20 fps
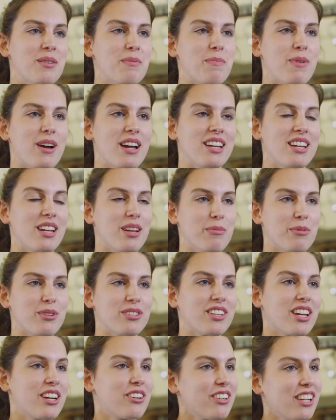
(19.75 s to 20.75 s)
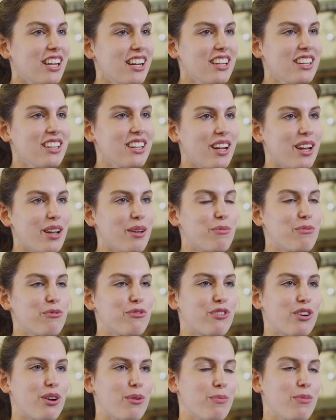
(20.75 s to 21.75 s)
My name is Caroline. I'm
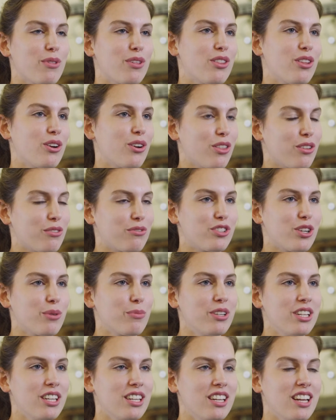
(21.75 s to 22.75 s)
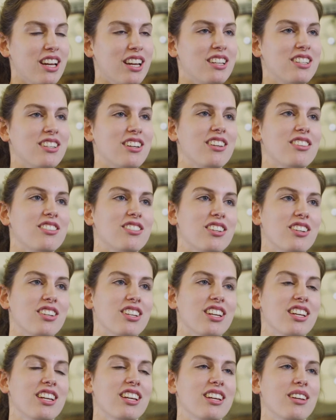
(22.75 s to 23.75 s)
from the north of Germany, and I
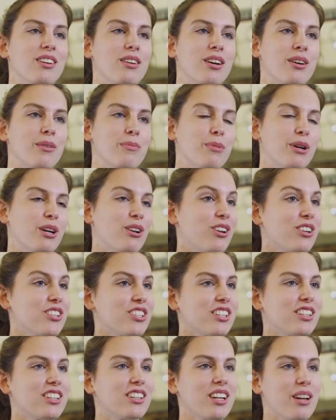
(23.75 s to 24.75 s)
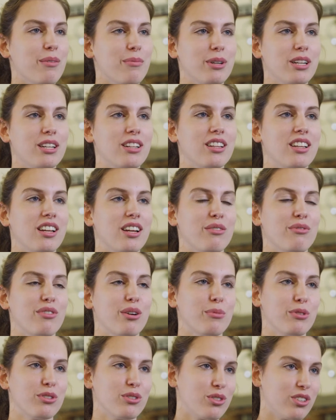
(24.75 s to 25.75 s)
study biological, chemical and
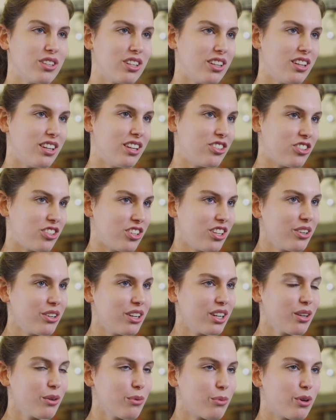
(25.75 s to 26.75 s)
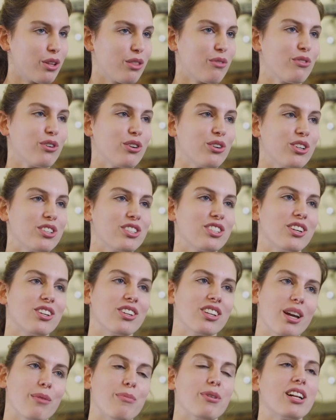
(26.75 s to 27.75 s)
pharmaceutical engineering with focus
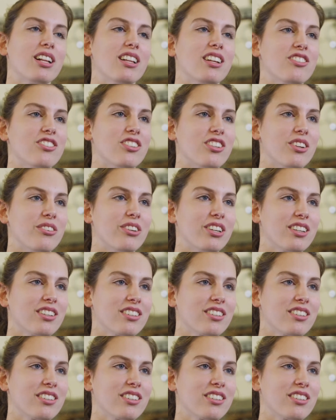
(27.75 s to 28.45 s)
on chemical engineering.